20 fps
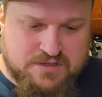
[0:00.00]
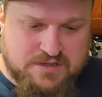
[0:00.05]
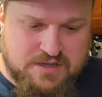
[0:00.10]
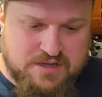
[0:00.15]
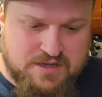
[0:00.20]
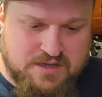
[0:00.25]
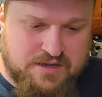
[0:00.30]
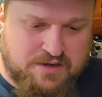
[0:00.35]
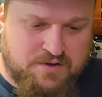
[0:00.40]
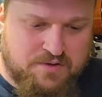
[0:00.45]

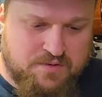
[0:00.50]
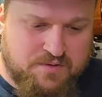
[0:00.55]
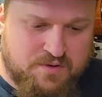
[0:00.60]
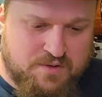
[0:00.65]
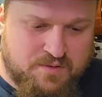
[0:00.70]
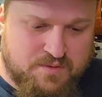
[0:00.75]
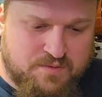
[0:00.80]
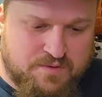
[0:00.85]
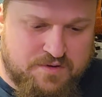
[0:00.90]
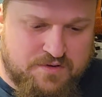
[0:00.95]
and you
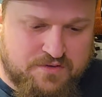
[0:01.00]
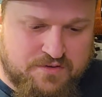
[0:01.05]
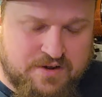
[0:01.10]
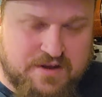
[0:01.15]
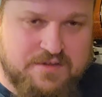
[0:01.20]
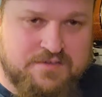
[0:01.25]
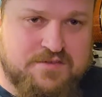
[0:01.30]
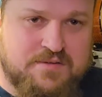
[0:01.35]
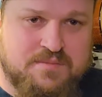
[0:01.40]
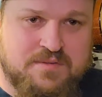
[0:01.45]
don't want to try
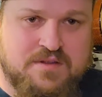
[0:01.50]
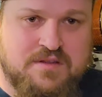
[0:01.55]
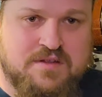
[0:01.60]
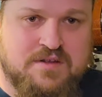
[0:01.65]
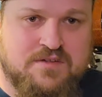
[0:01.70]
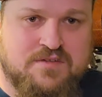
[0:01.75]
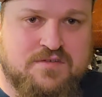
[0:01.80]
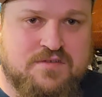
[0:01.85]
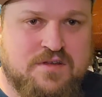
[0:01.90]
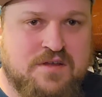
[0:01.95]
something
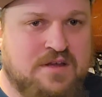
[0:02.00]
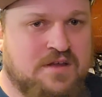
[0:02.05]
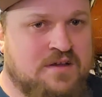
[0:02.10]
that's